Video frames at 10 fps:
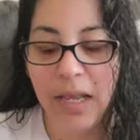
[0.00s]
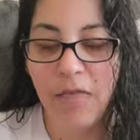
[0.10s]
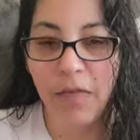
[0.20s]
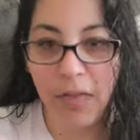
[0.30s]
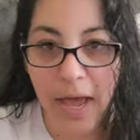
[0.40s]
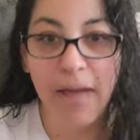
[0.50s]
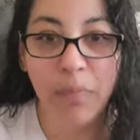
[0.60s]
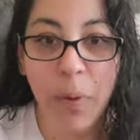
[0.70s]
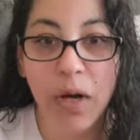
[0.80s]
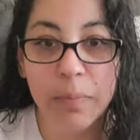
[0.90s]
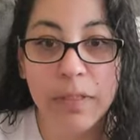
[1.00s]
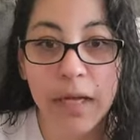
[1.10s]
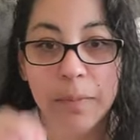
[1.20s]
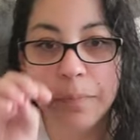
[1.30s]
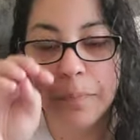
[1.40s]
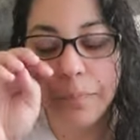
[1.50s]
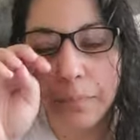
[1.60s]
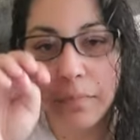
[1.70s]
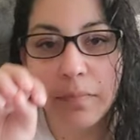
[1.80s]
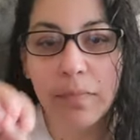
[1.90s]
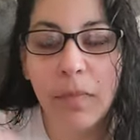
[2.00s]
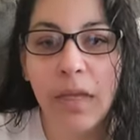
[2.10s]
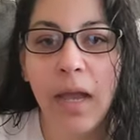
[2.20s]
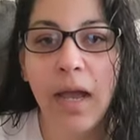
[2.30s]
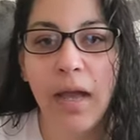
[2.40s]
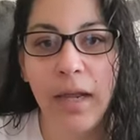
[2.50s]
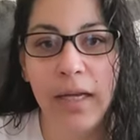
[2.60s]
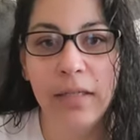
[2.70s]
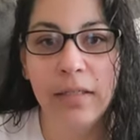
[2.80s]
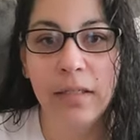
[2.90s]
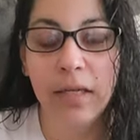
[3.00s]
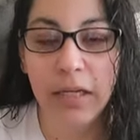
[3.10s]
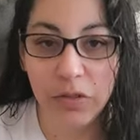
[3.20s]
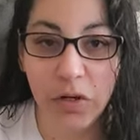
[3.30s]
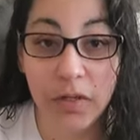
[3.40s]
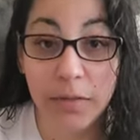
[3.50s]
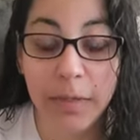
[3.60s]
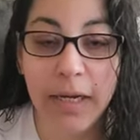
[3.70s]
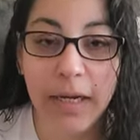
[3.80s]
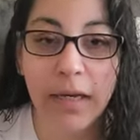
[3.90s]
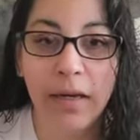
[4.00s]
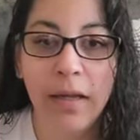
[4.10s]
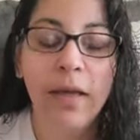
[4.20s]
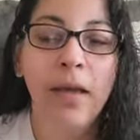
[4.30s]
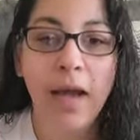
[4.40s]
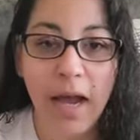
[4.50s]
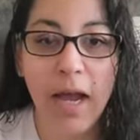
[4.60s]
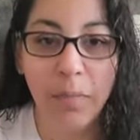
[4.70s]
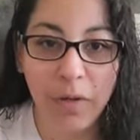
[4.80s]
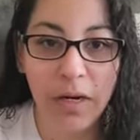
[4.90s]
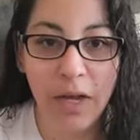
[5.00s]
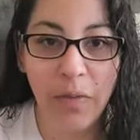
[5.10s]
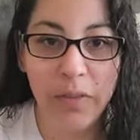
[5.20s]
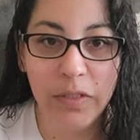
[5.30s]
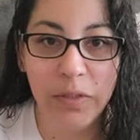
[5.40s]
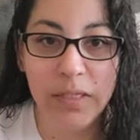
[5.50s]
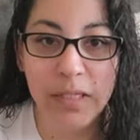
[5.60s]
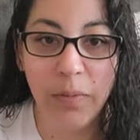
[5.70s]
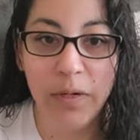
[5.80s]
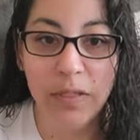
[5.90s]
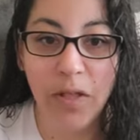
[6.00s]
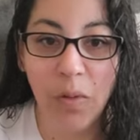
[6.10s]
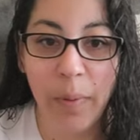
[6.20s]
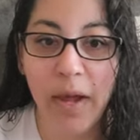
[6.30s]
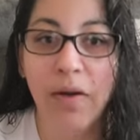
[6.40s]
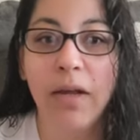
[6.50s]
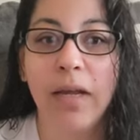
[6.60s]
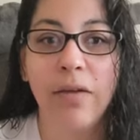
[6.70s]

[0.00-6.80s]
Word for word: if a live pops up and it draws me in, I'm going to go into it and see what it's all about.